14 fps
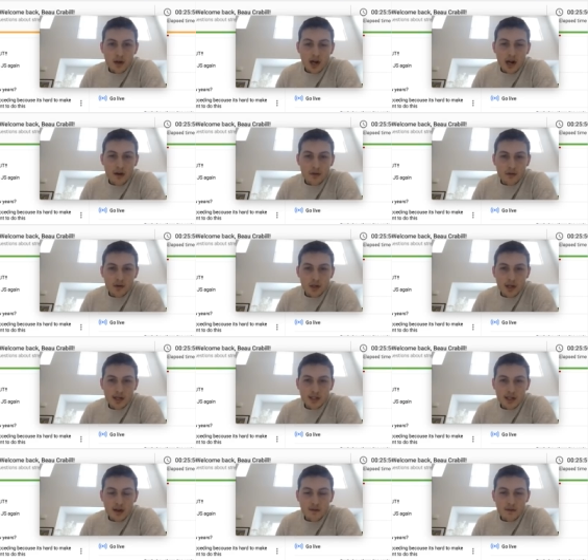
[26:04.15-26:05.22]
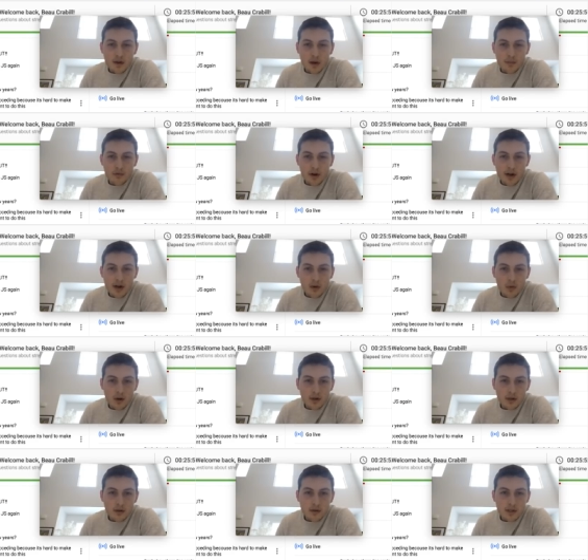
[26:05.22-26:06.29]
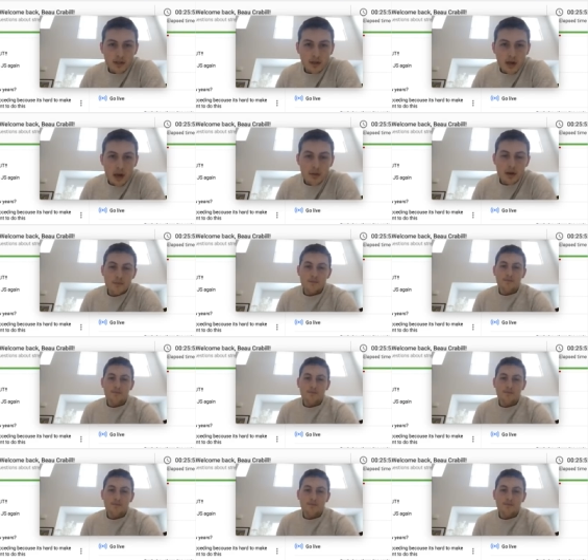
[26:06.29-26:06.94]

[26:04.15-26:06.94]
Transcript: I have 3K saved up right now and want to do this. I mean,